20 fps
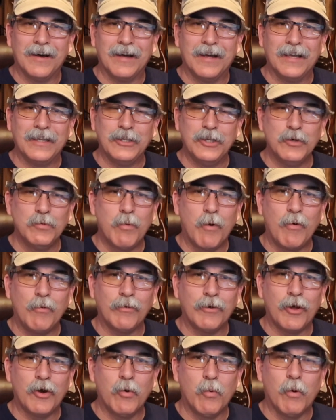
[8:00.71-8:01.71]
you
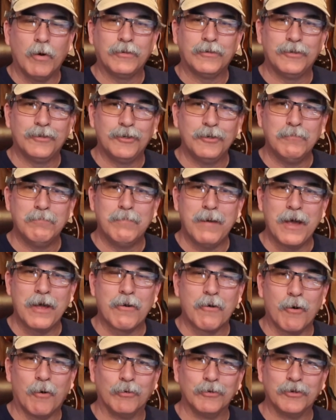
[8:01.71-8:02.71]
won't know what to do
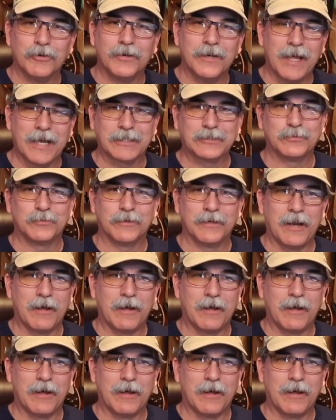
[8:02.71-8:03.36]
better on your next one.